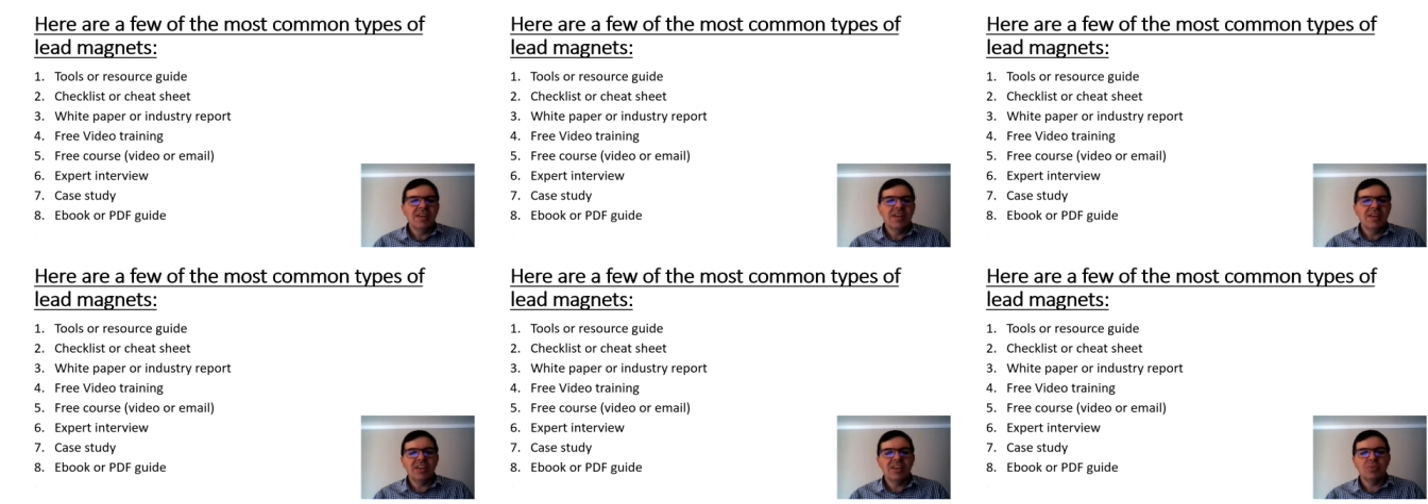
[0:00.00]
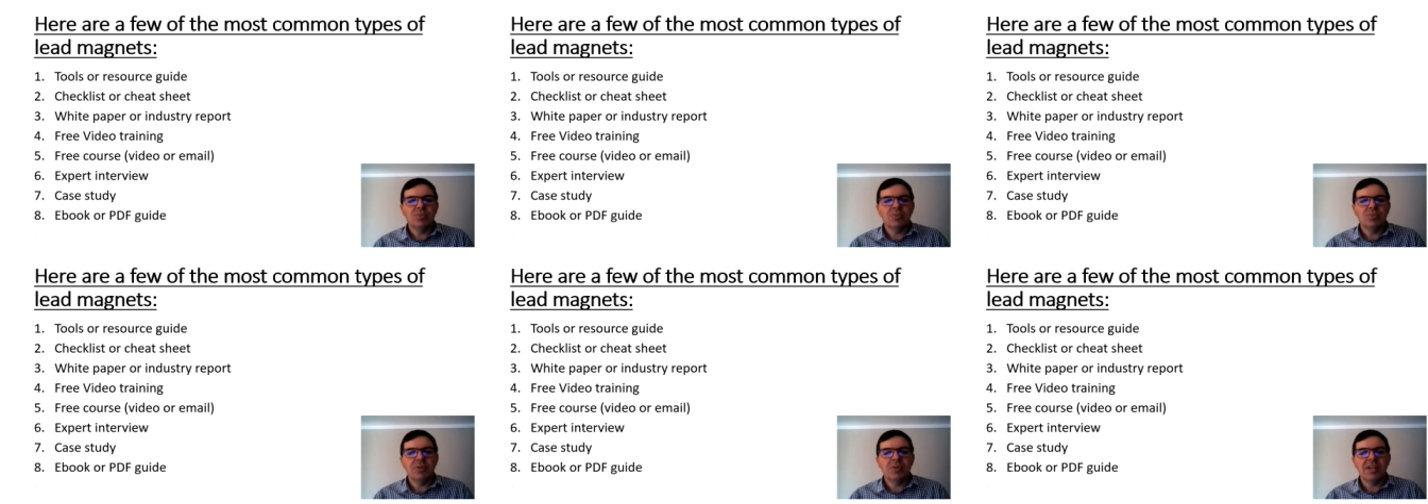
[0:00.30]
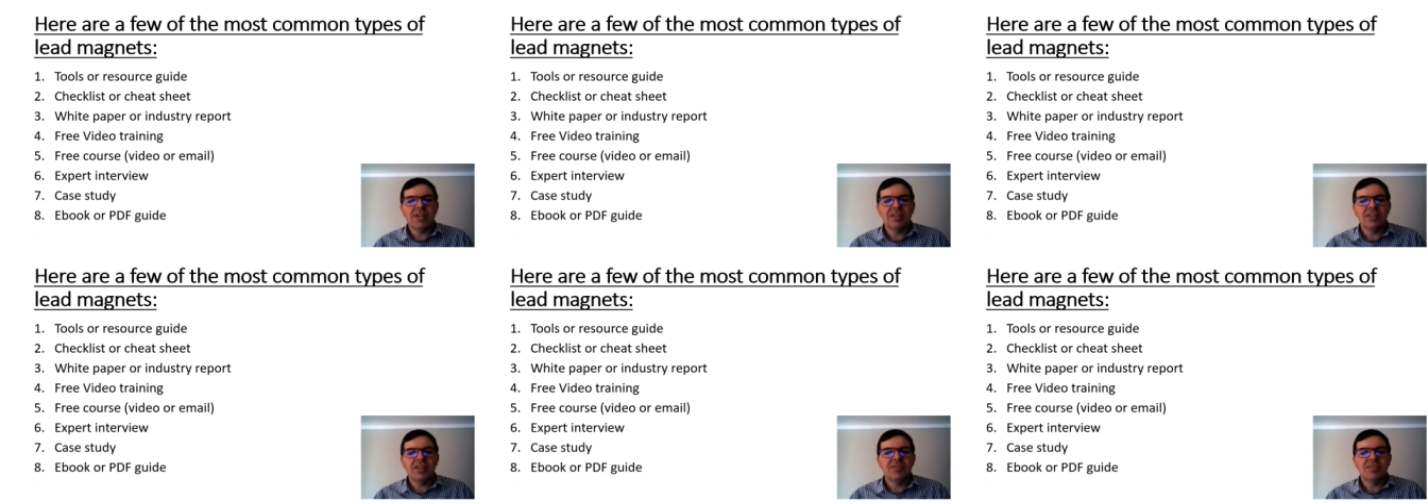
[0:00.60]
expert
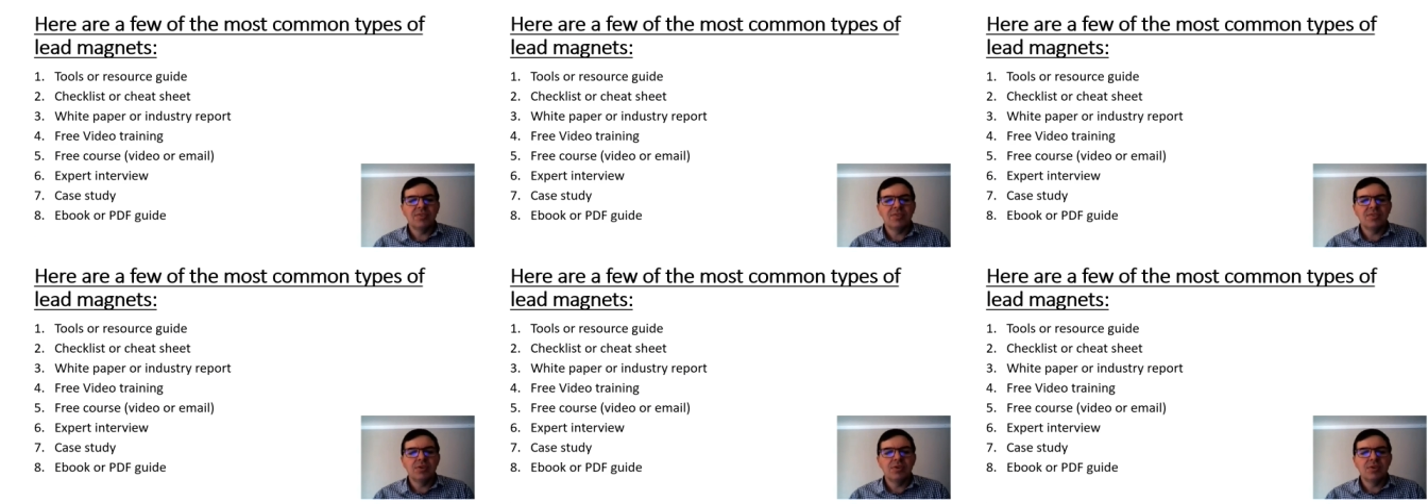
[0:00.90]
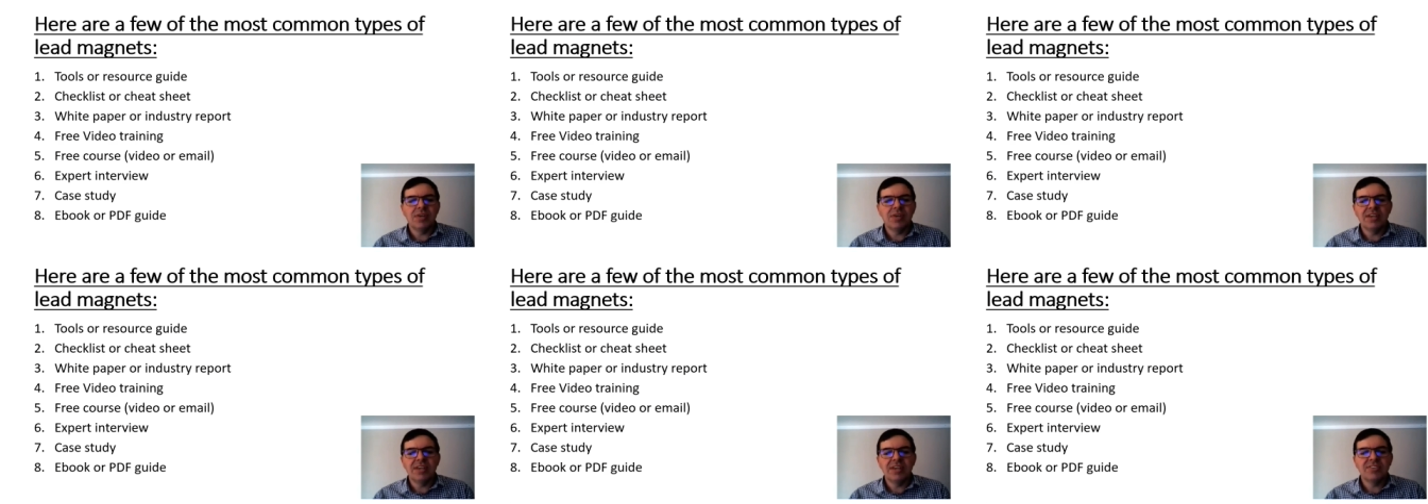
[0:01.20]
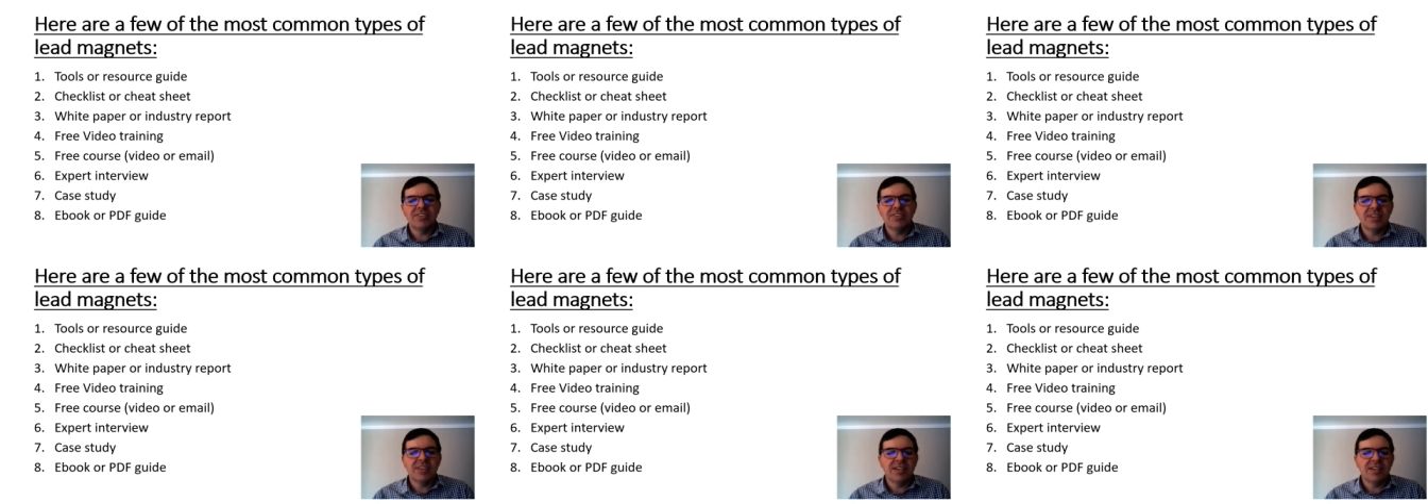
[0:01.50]
interview,
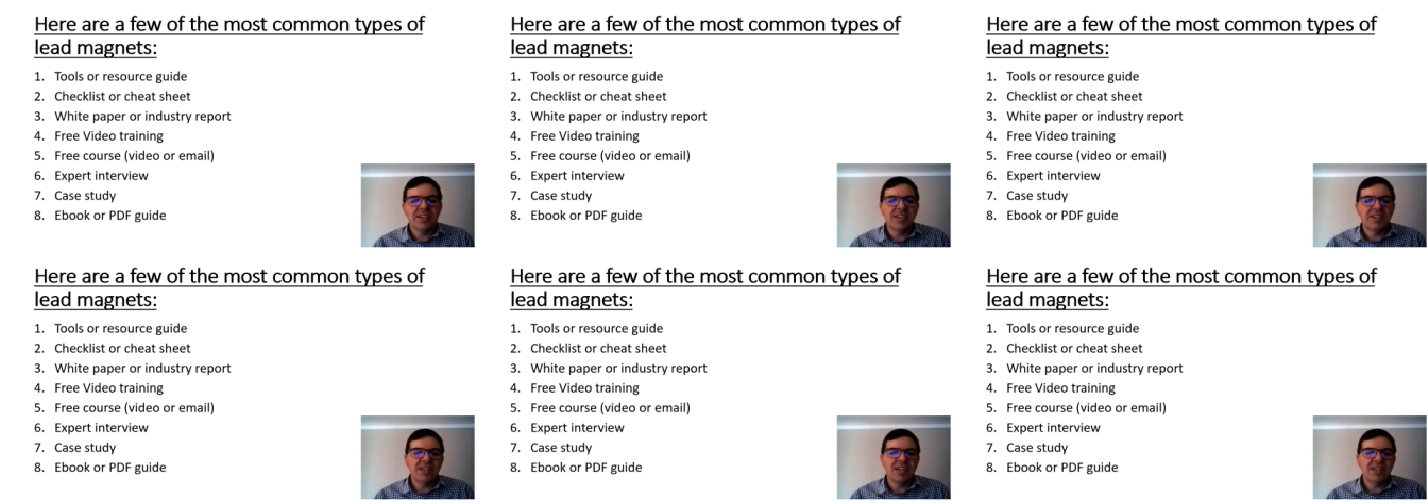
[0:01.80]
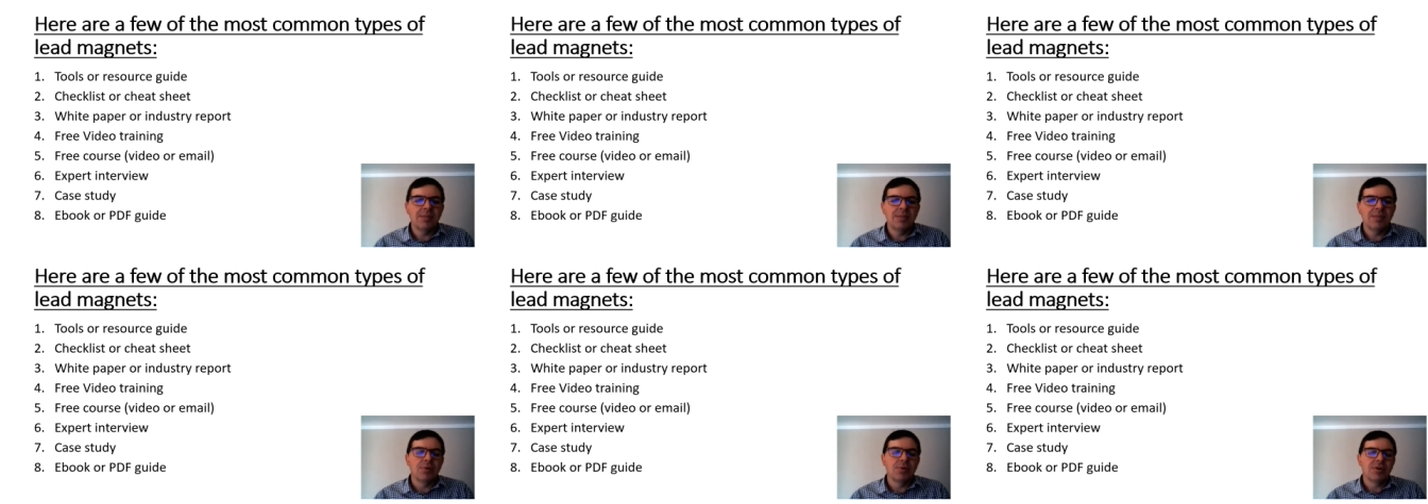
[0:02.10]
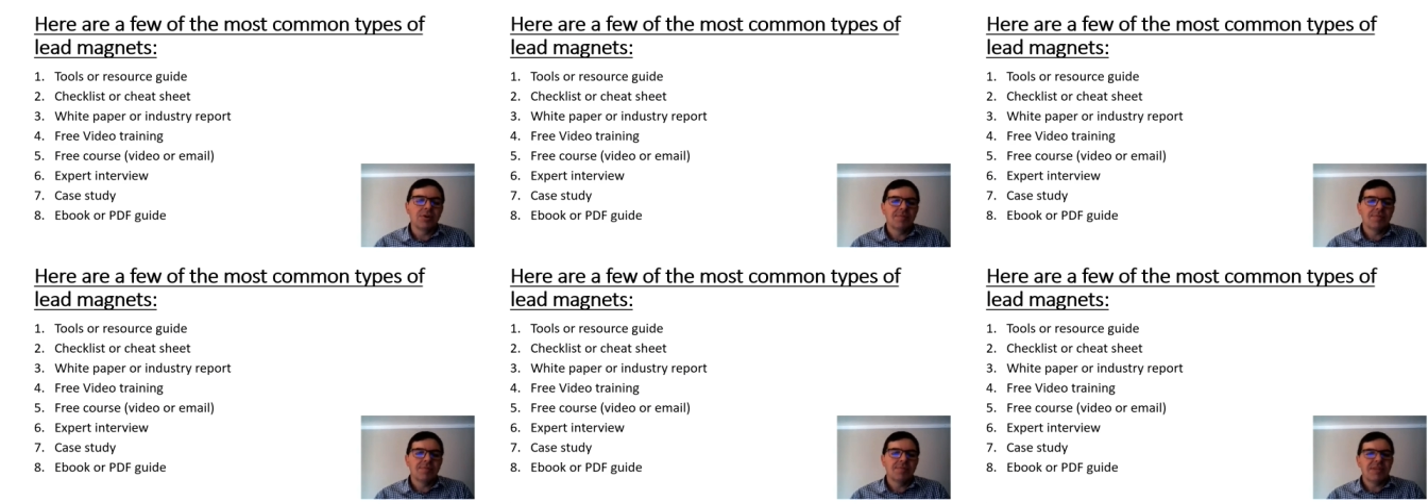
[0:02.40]
case study, ebook.